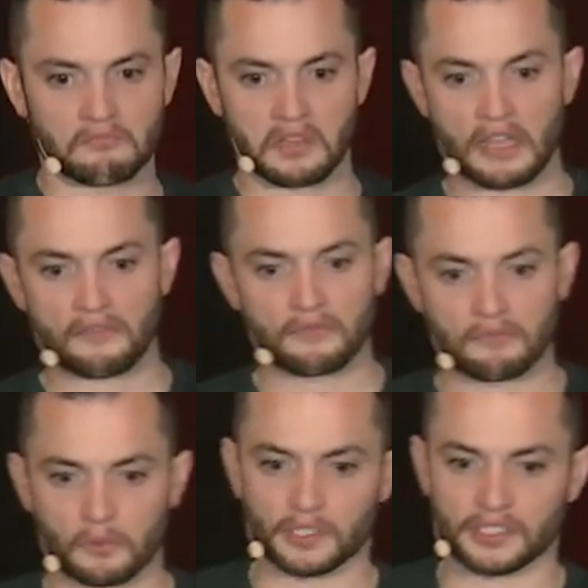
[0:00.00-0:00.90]

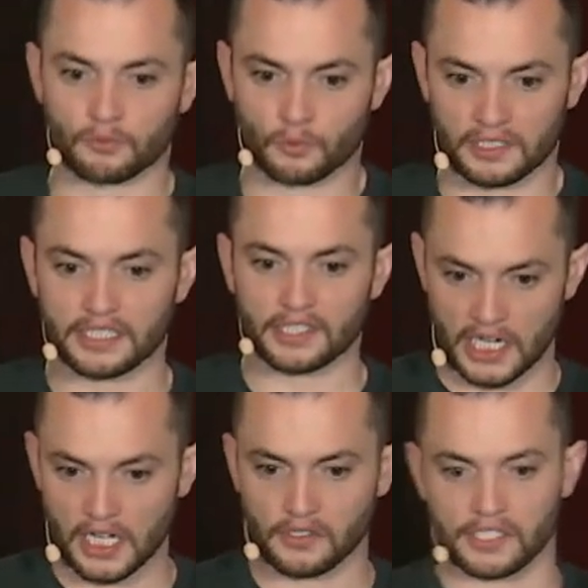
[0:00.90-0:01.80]
life was really
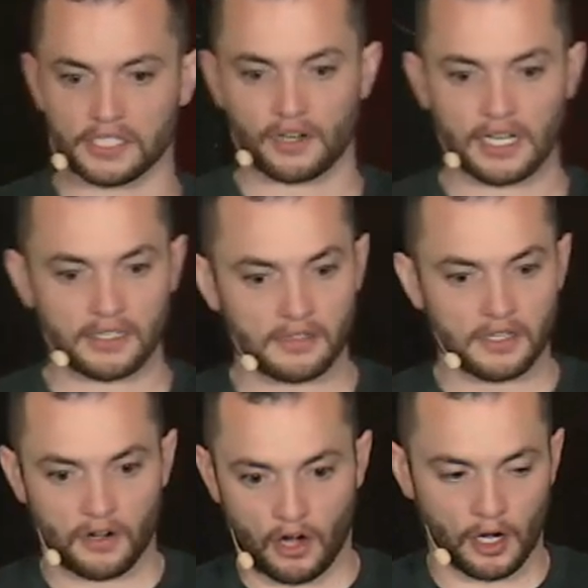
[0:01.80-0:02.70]
challenging, right?
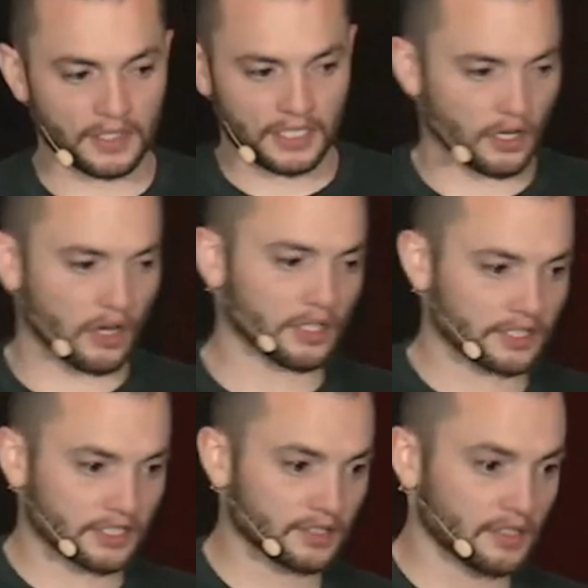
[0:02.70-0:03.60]
Army,
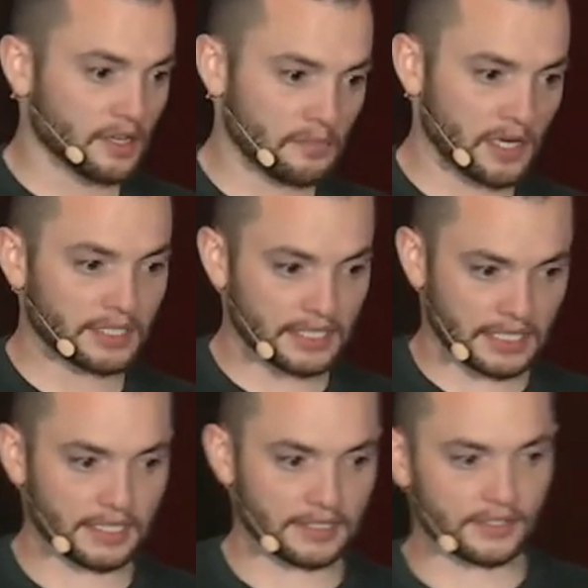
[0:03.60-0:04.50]
college, married,
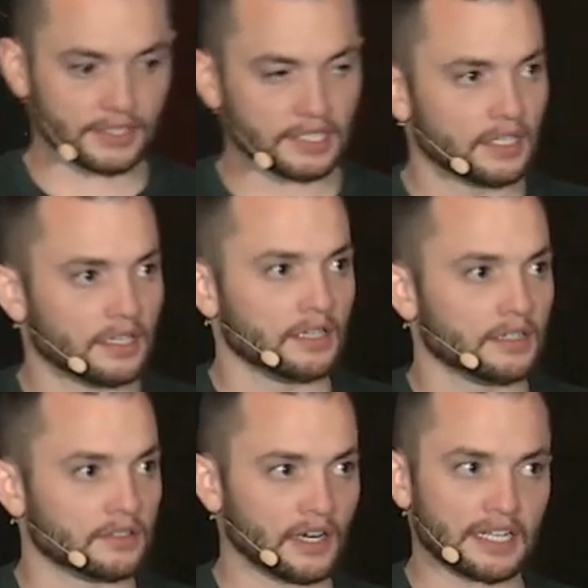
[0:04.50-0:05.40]
kids,
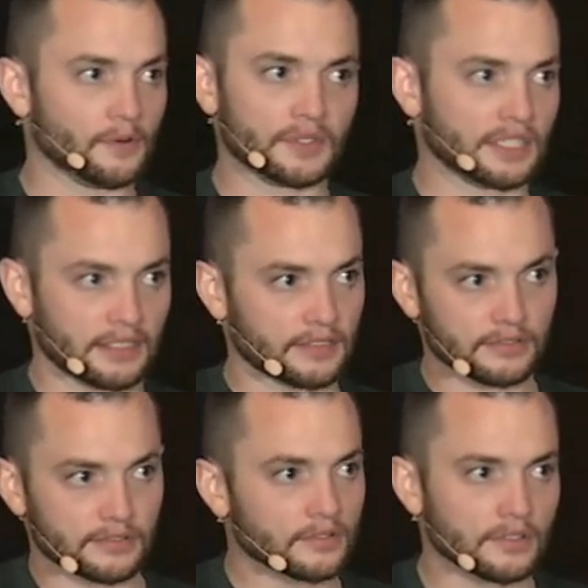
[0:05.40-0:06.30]
right? It was like,
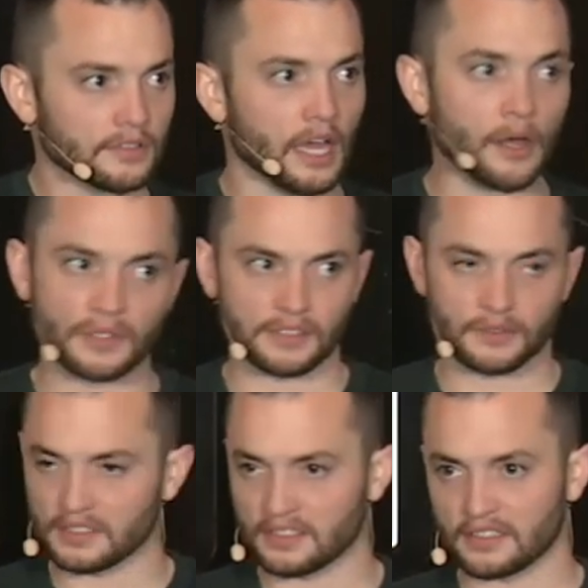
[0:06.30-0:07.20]
it was, it
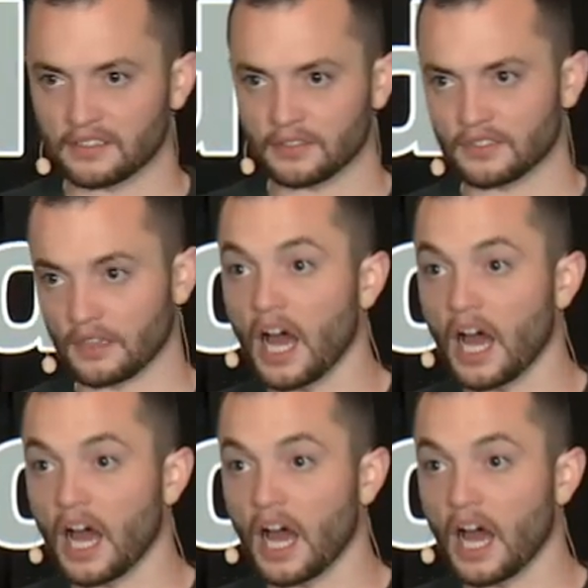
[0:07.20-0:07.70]
was, it was a